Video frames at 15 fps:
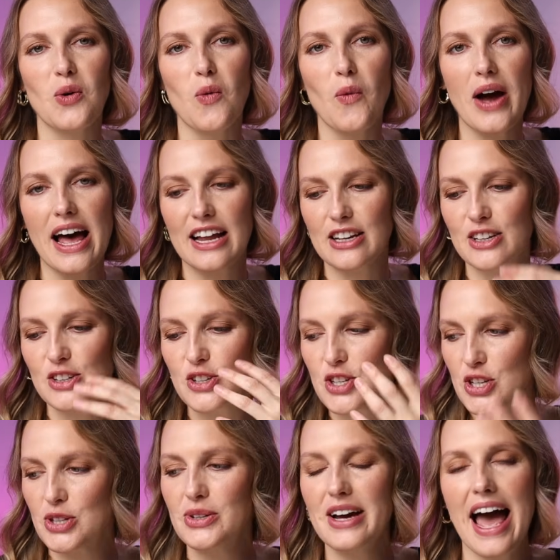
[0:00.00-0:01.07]
when
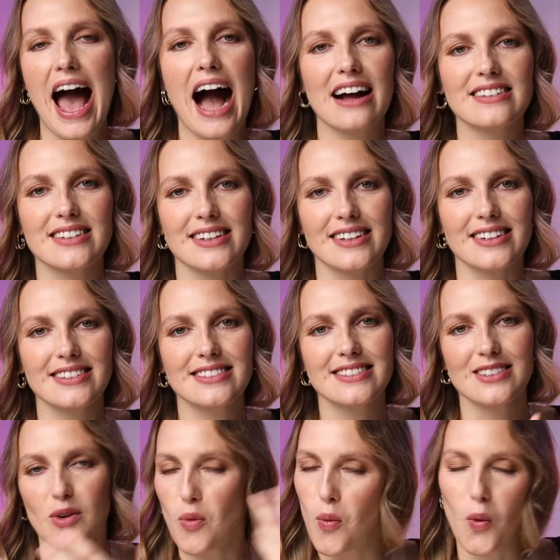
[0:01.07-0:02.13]
2
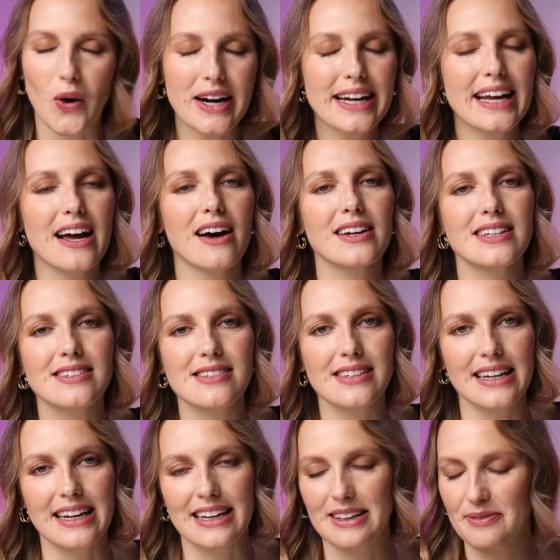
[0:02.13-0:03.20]
actors working on a
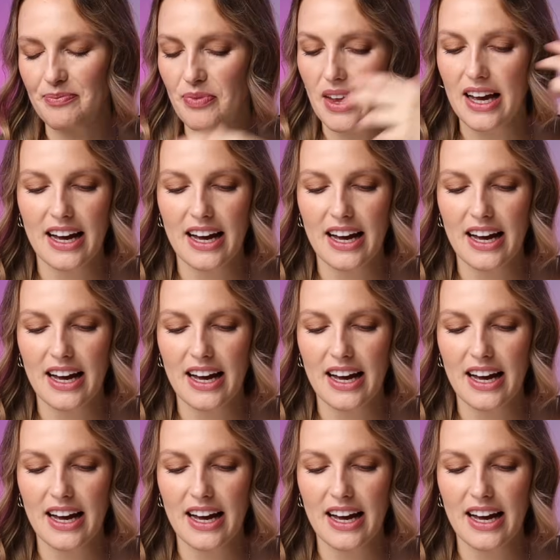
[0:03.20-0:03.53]
scene,